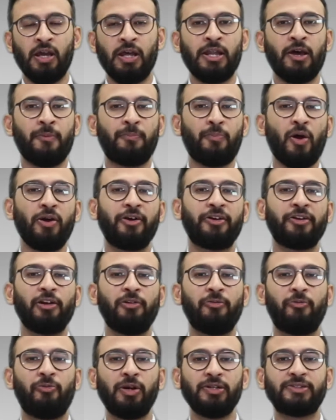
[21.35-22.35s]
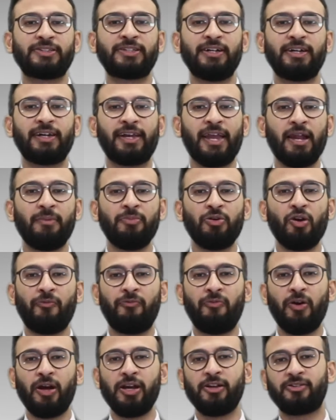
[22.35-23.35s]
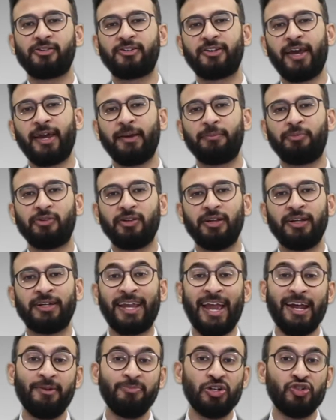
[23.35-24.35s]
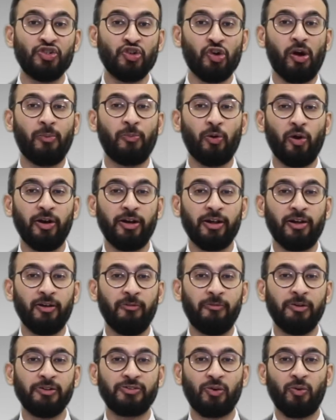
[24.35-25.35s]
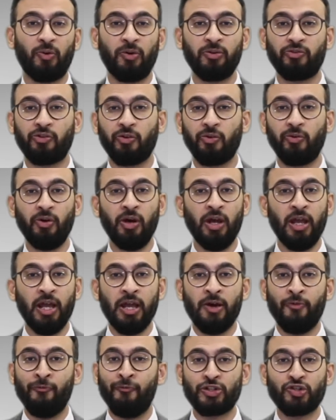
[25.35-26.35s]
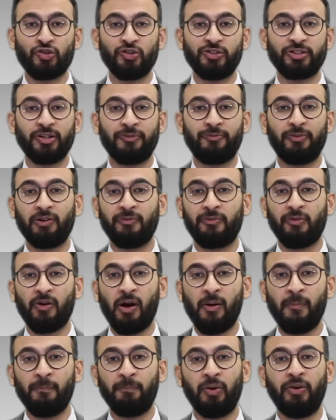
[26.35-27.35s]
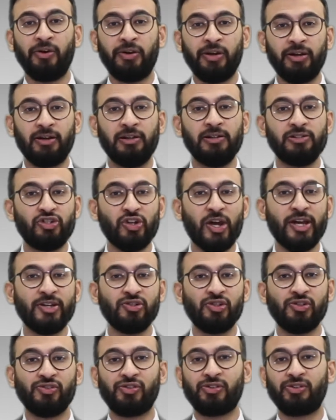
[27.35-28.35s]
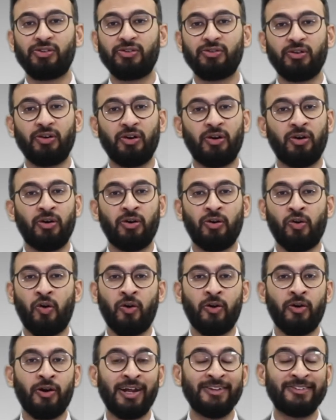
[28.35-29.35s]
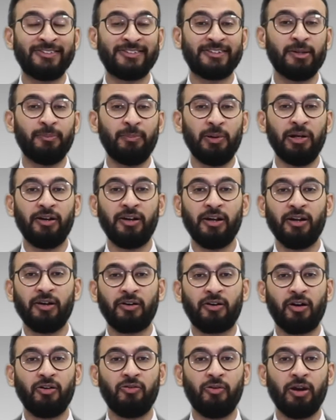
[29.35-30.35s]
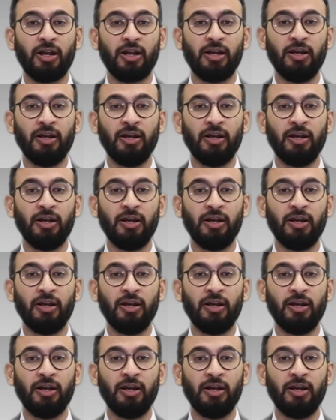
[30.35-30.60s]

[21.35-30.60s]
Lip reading: Now, political risk can be of various types. It can be a geopolitical risk also, which could suffer from political changes or instability in a country.